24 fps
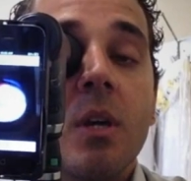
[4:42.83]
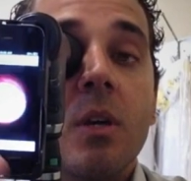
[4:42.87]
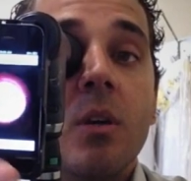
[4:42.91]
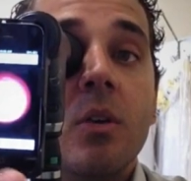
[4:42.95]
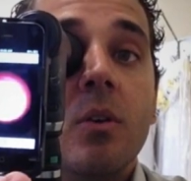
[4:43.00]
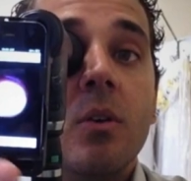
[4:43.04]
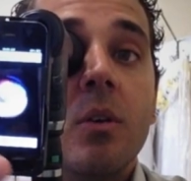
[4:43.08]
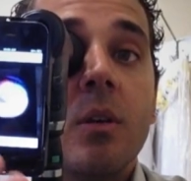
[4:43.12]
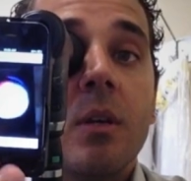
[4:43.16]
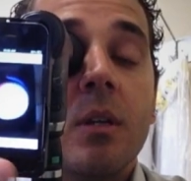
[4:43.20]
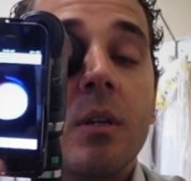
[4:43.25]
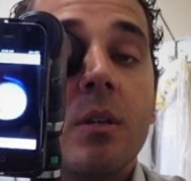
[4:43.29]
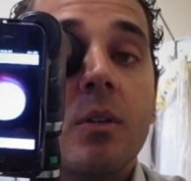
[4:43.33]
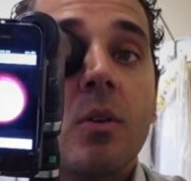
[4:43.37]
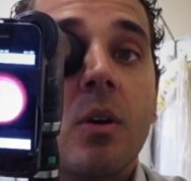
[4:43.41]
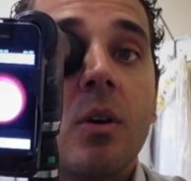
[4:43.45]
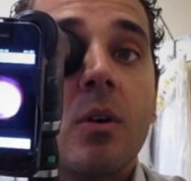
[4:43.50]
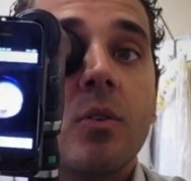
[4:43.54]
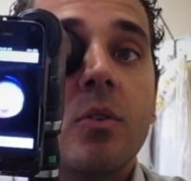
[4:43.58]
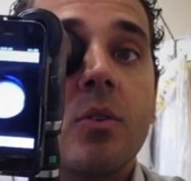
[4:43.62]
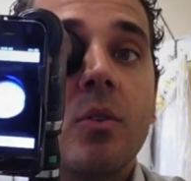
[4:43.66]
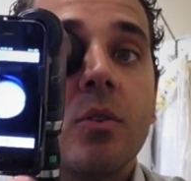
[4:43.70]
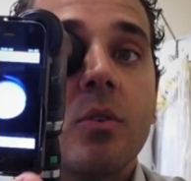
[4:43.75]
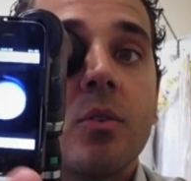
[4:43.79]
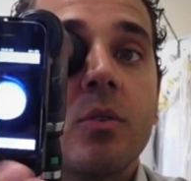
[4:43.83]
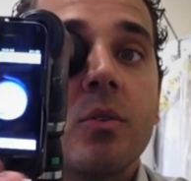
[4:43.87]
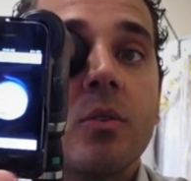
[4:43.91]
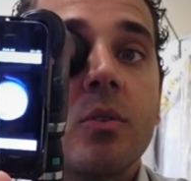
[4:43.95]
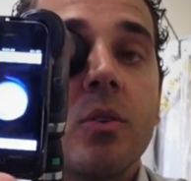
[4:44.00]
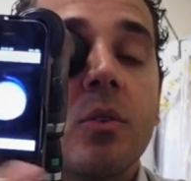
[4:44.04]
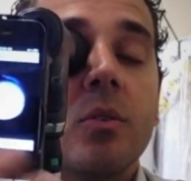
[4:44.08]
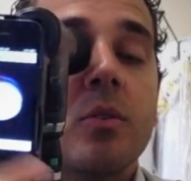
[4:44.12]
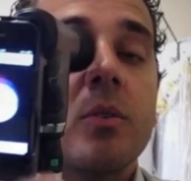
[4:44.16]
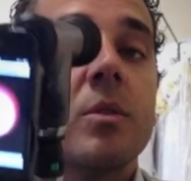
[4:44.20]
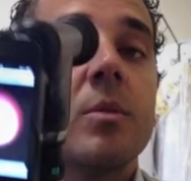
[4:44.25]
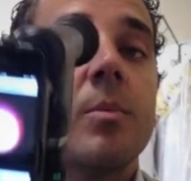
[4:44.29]
you can talk to your
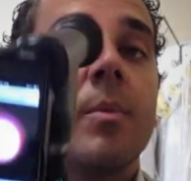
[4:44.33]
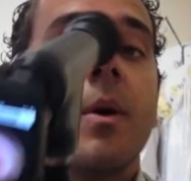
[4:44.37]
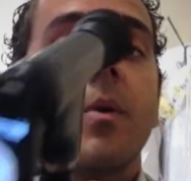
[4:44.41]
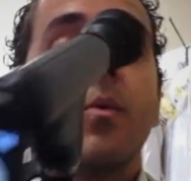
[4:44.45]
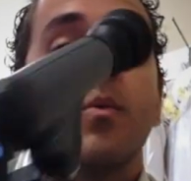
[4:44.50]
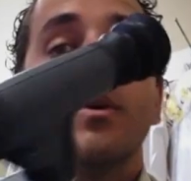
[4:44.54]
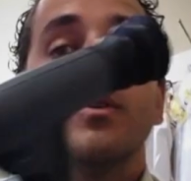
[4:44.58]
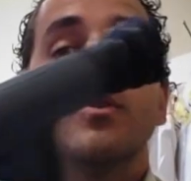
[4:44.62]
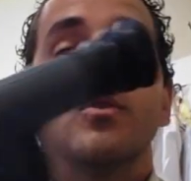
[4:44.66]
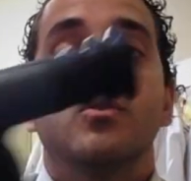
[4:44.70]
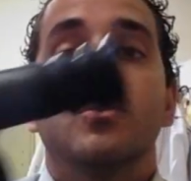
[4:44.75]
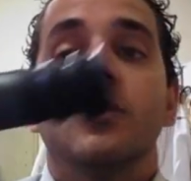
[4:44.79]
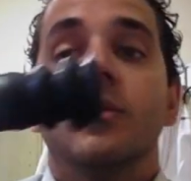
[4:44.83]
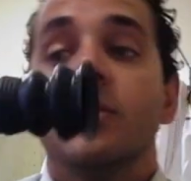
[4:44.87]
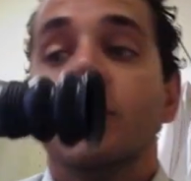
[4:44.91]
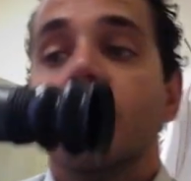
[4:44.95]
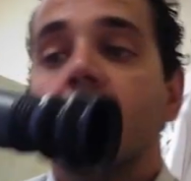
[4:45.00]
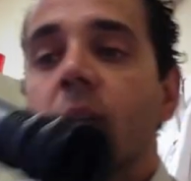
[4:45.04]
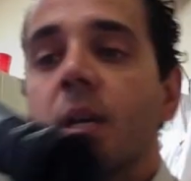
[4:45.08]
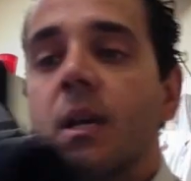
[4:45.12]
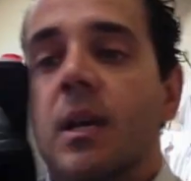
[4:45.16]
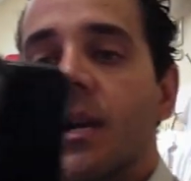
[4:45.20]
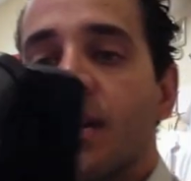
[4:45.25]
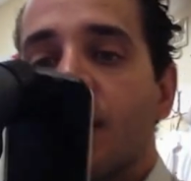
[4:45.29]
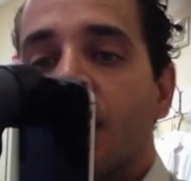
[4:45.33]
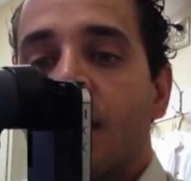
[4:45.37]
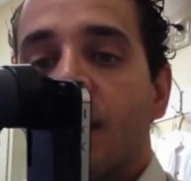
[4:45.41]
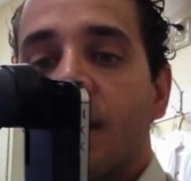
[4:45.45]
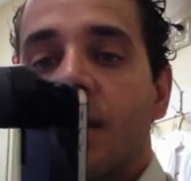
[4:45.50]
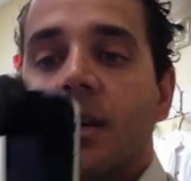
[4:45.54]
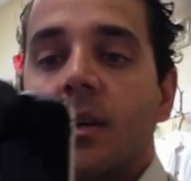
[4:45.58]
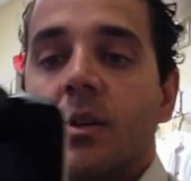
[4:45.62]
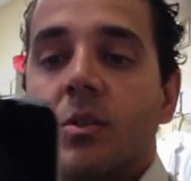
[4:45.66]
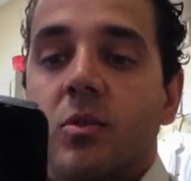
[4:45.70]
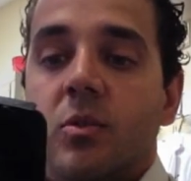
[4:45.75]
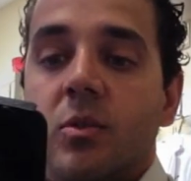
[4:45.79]
consultants about what you're looking at.
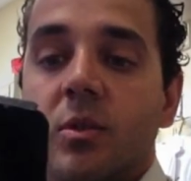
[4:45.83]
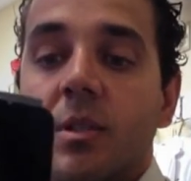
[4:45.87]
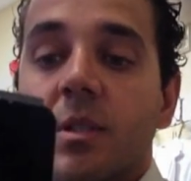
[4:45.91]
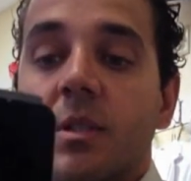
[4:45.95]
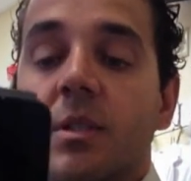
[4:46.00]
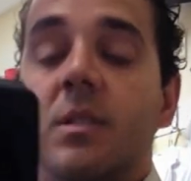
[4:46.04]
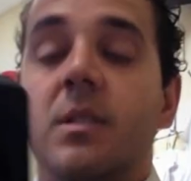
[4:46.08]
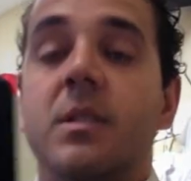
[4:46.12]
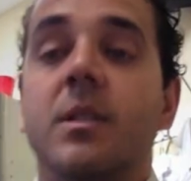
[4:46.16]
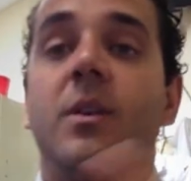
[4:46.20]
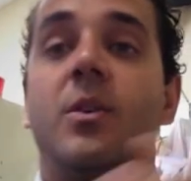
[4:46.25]
So this is a